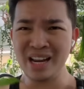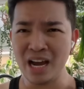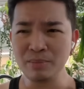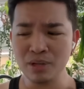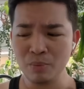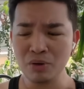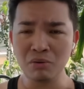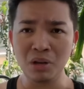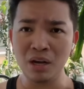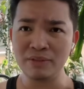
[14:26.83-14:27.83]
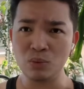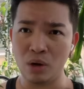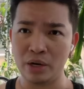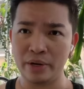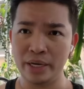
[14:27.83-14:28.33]
I'm someone who loves
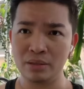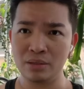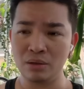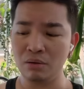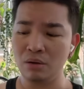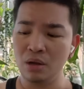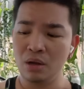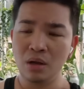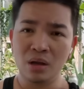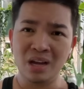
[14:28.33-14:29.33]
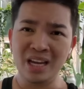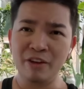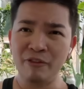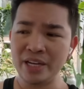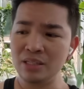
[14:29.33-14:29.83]
watering. So
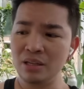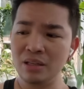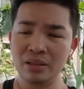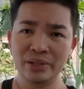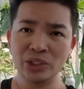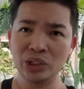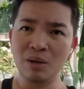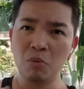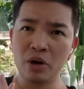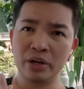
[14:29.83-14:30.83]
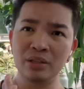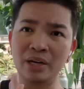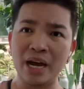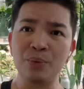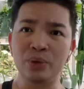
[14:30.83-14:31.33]
if I see that there's still some water, then
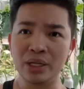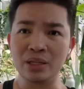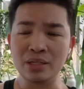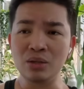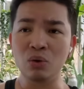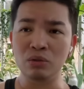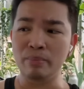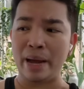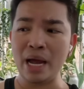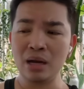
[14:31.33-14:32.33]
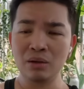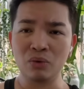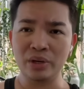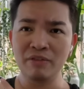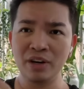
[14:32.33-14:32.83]
I would at least hold back.
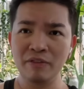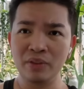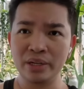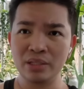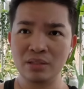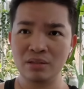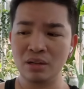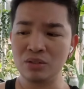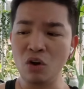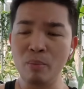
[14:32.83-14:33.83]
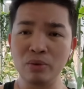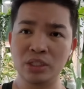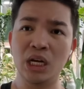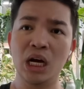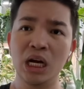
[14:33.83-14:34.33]
Or even if it's
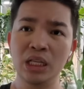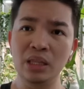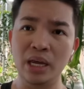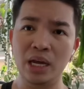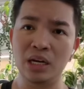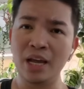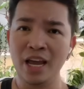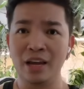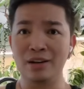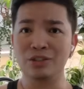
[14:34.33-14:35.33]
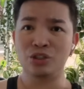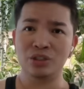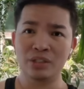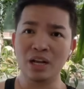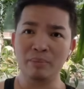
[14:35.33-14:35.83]
almost gone, then it'll
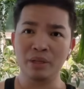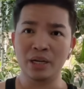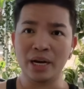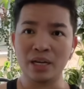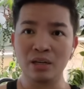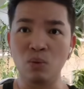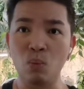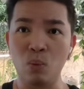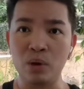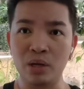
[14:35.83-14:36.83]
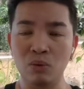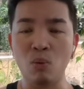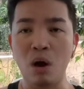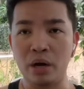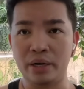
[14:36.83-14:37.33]
tell me that I could
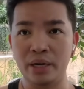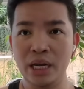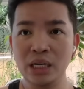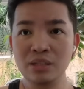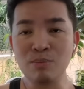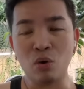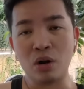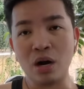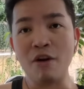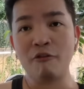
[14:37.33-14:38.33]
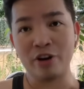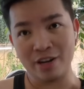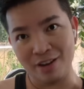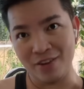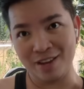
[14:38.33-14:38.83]
water, and it's more
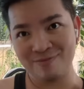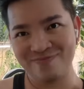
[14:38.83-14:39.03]
forgiving.